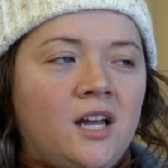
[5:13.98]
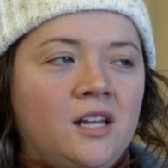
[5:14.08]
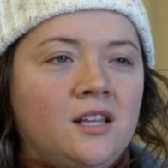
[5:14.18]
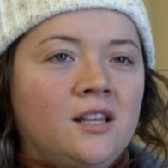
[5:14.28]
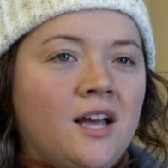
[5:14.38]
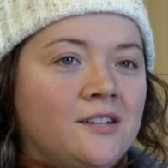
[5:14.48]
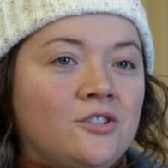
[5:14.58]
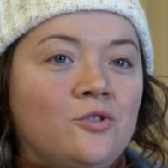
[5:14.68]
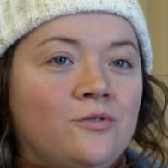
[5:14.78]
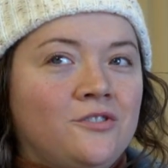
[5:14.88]
anything that
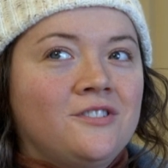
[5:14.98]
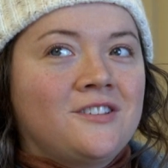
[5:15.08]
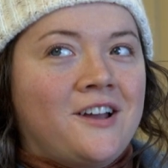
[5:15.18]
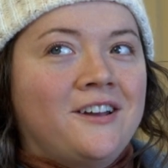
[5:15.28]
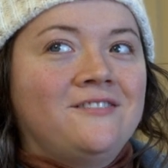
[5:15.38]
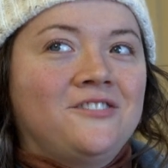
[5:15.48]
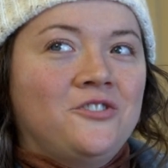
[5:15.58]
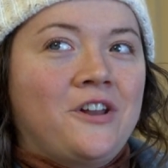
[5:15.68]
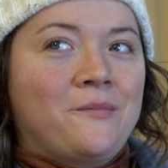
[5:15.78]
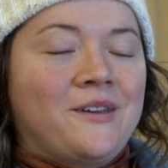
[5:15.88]
has to do with design,
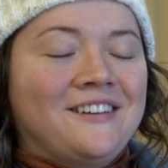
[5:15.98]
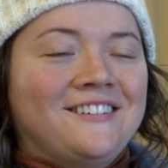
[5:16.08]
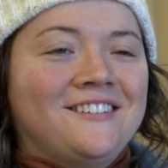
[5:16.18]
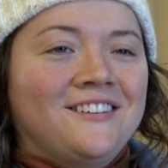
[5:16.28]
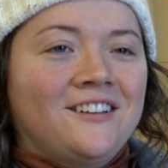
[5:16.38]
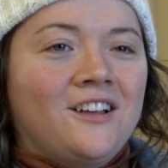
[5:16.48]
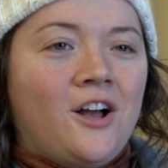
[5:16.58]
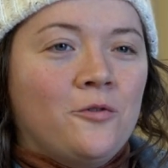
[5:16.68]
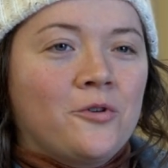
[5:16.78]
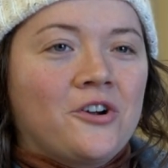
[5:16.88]
you name it,
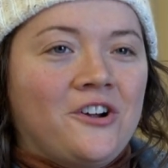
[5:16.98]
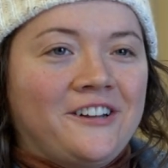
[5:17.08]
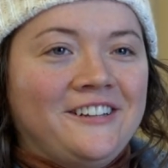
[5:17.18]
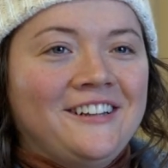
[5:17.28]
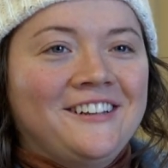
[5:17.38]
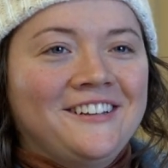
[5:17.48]
I'll work on it.